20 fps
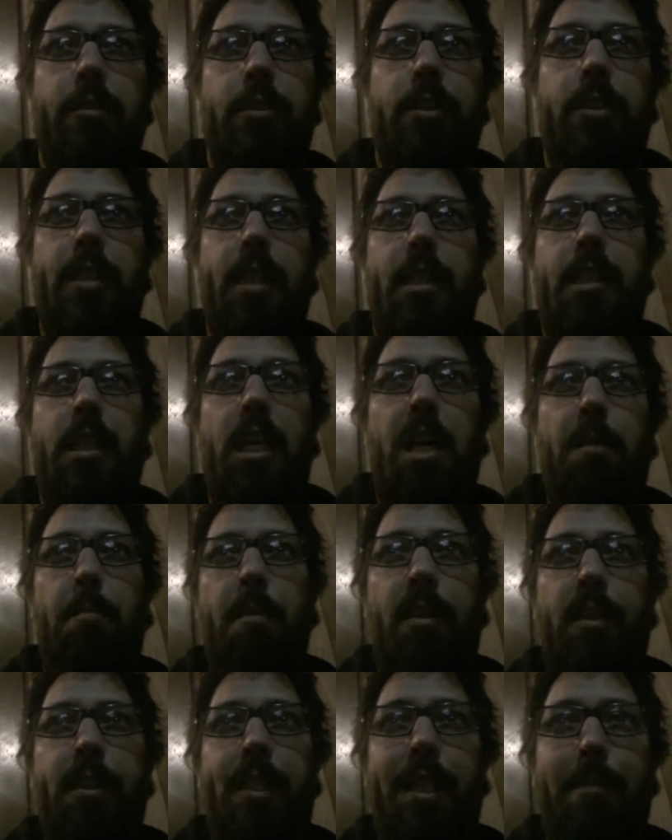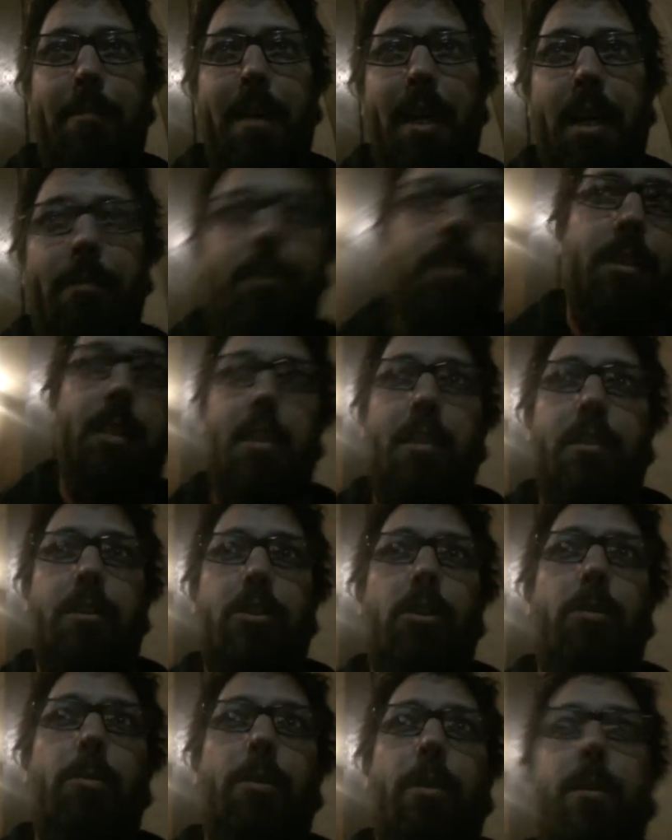She's got claw marks down the back of her
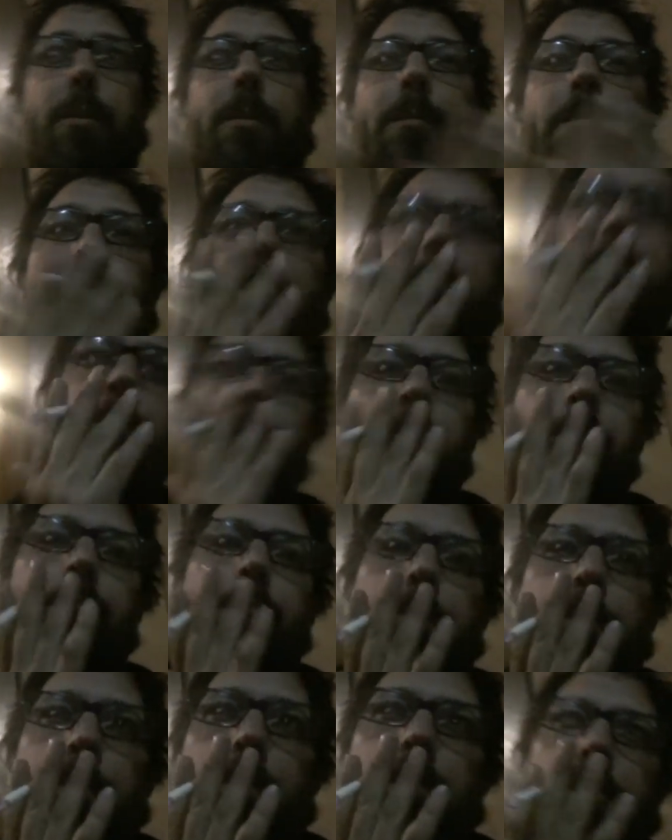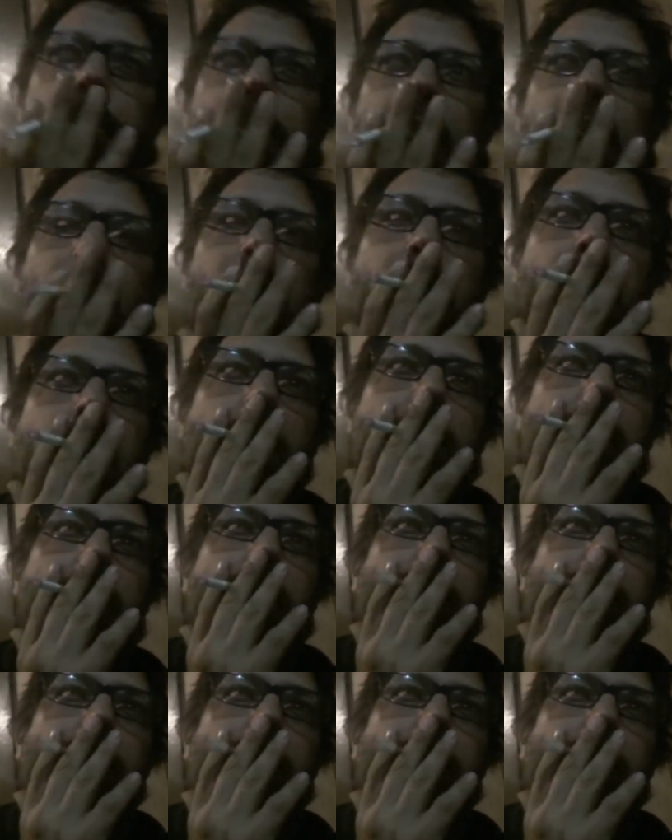shoulder. I didn't even see that.